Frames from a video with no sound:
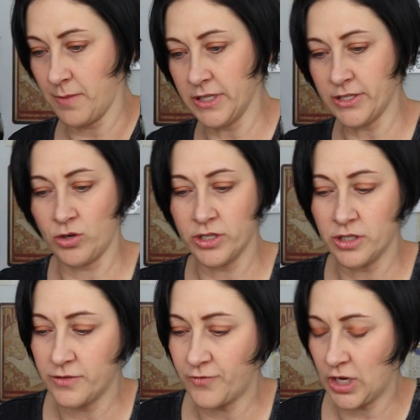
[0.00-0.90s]
Bliss
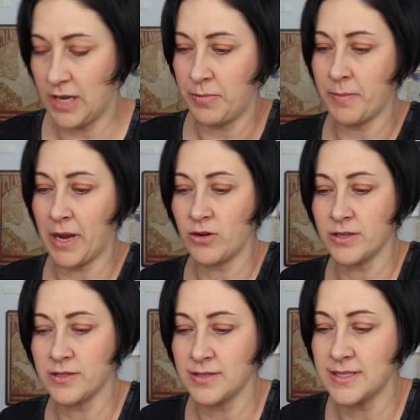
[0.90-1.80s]
Crystals, for keeping my
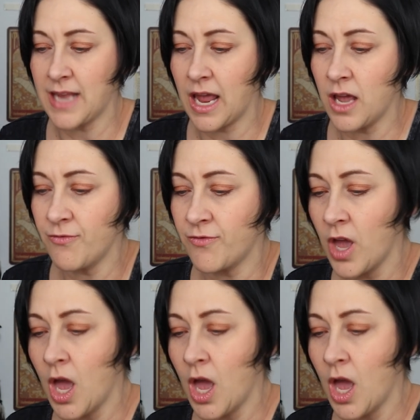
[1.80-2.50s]
crystals safe.